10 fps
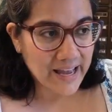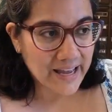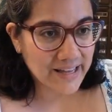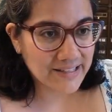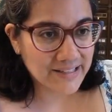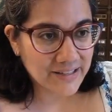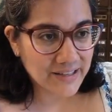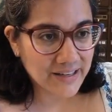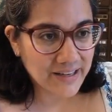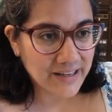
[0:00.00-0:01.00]
and
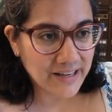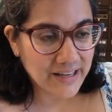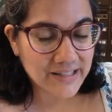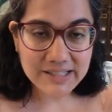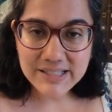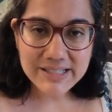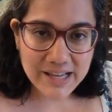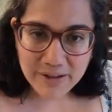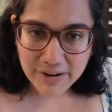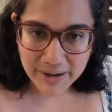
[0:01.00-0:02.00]
it doesn't
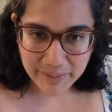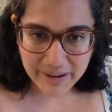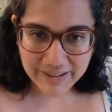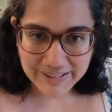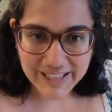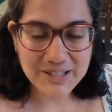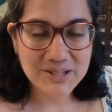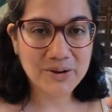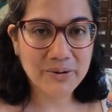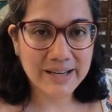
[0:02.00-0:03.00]
sell very well, and
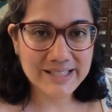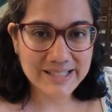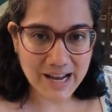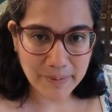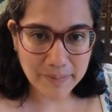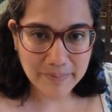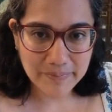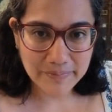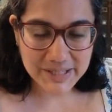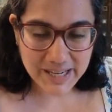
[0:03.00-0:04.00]
so I stopped
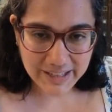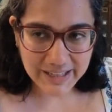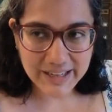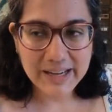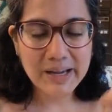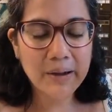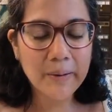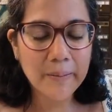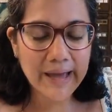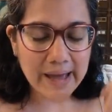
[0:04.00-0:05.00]
selling it.
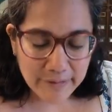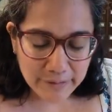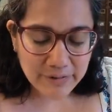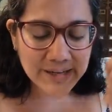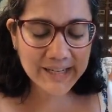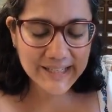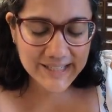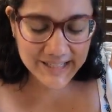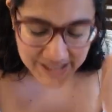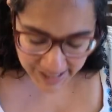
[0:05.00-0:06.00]
Every
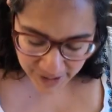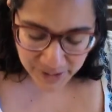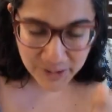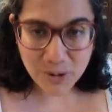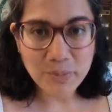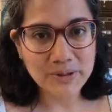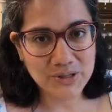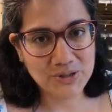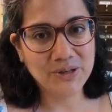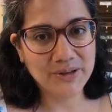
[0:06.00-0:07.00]
single open
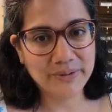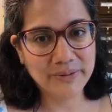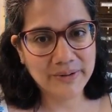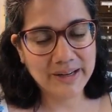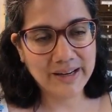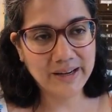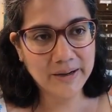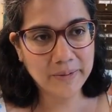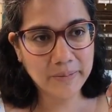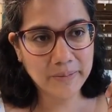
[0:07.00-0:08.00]
studio,
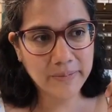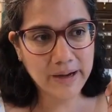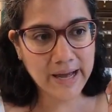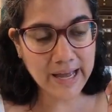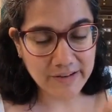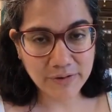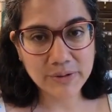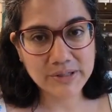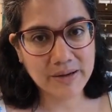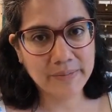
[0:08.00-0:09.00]
I have
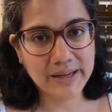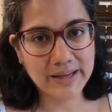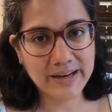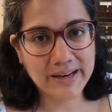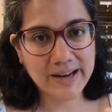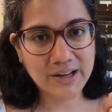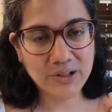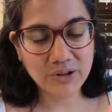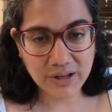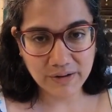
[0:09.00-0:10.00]
folks coming in
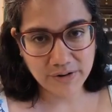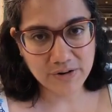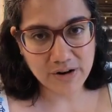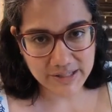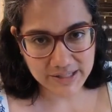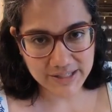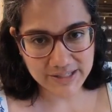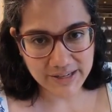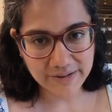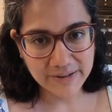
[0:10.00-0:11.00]
looking for cross stitch
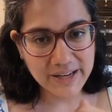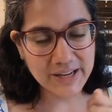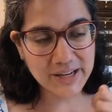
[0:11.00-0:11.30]
stuff.